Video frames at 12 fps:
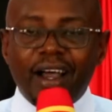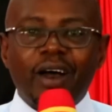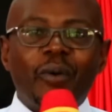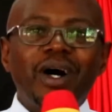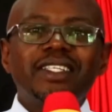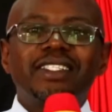
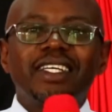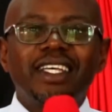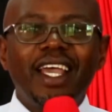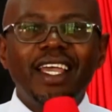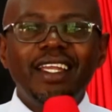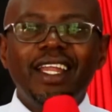Once
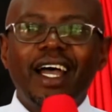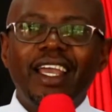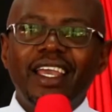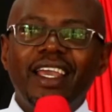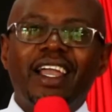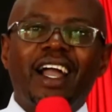again,
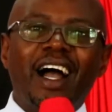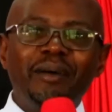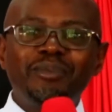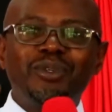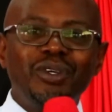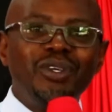I come
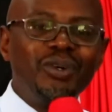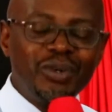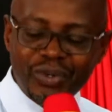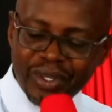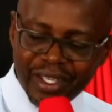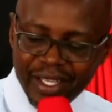to
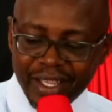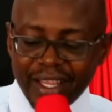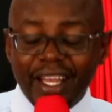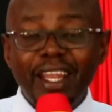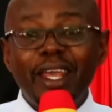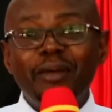you in the
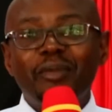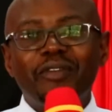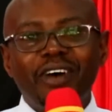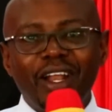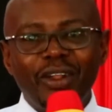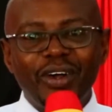name of
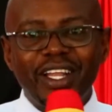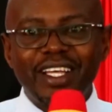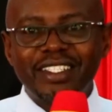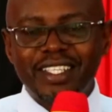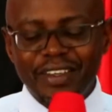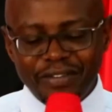our Lord and
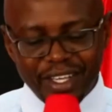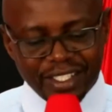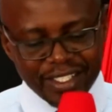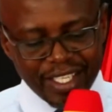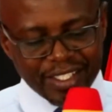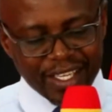Savior
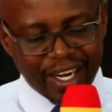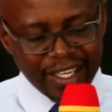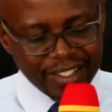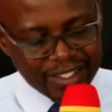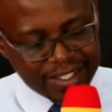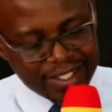Jesus
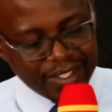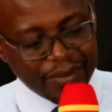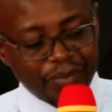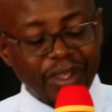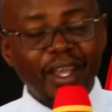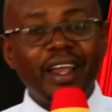Christ.
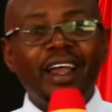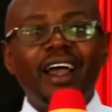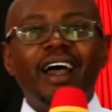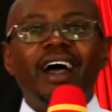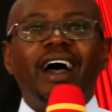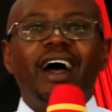
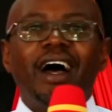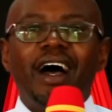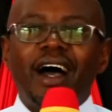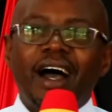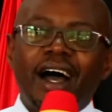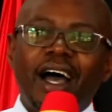
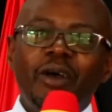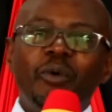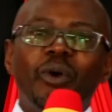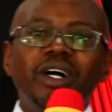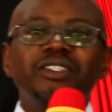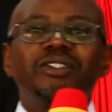I
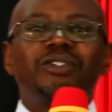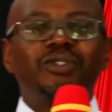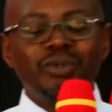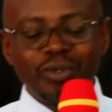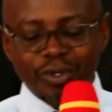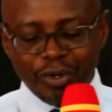want
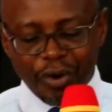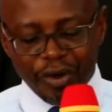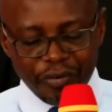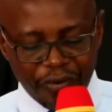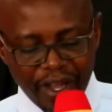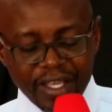to
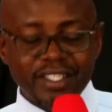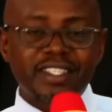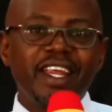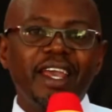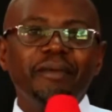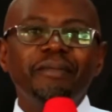glorify his
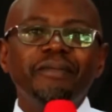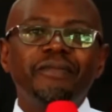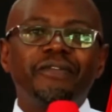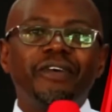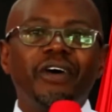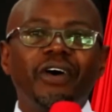name
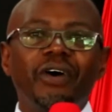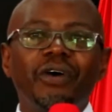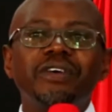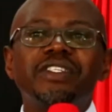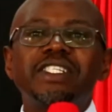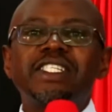for
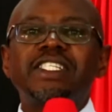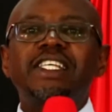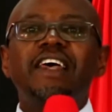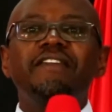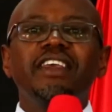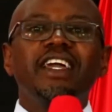
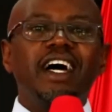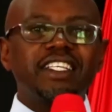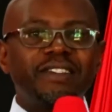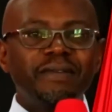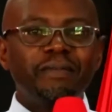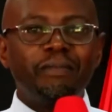saving
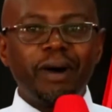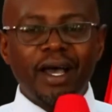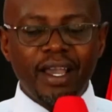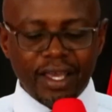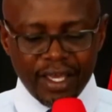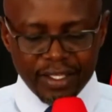us
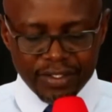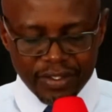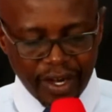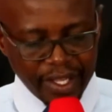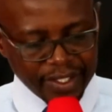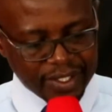by his
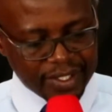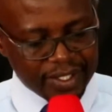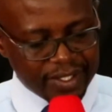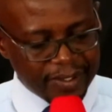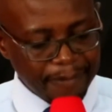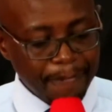grace.